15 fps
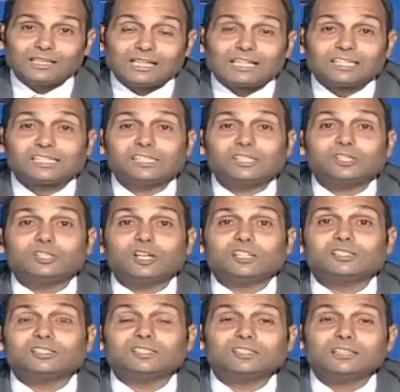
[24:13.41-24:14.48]
it's
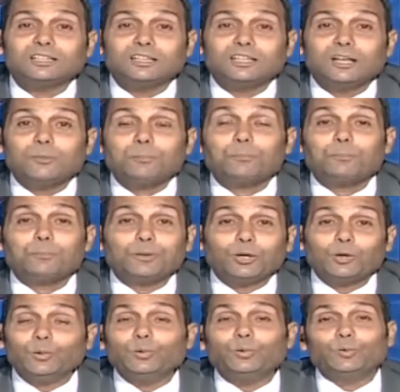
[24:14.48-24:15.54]
not
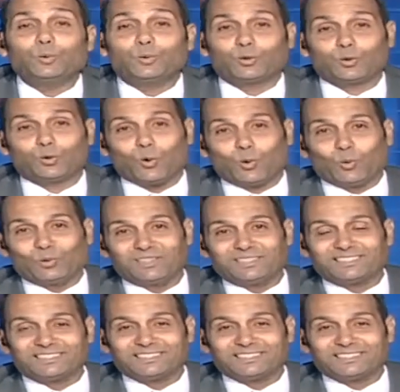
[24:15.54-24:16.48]
pure gold,